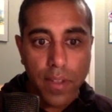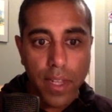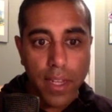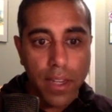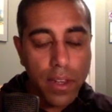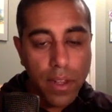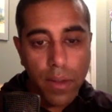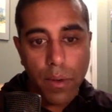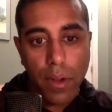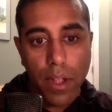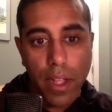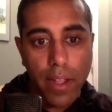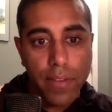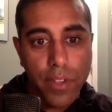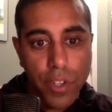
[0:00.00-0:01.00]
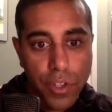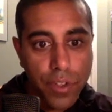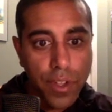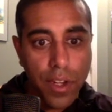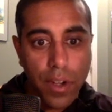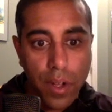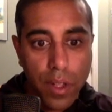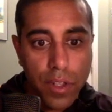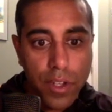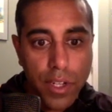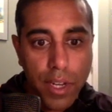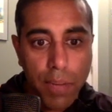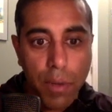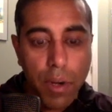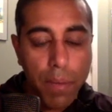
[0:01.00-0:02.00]
And I have to just acknowledge
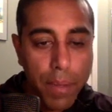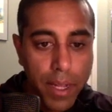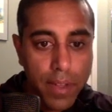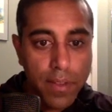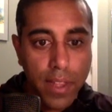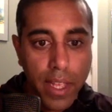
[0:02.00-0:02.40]
Denmark because